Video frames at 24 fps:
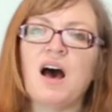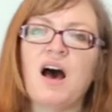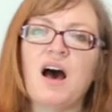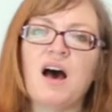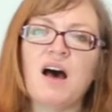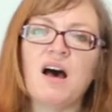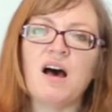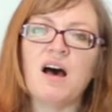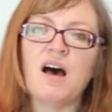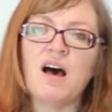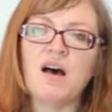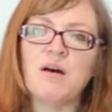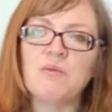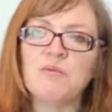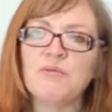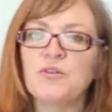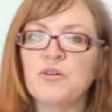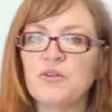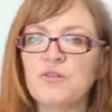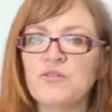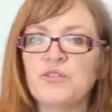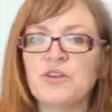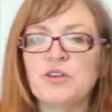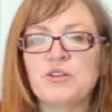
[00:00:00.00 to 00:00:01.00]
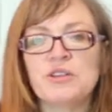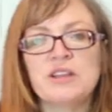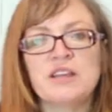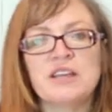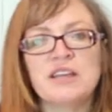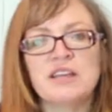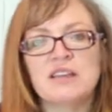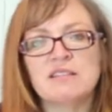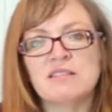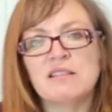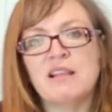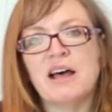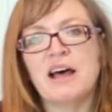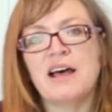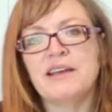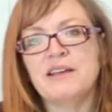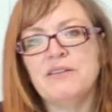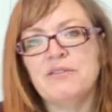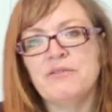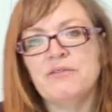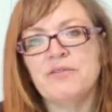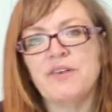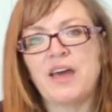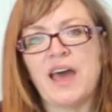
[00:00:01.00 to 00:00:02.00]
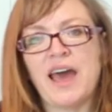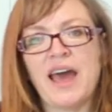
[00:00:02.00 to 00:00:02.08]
fulfilling life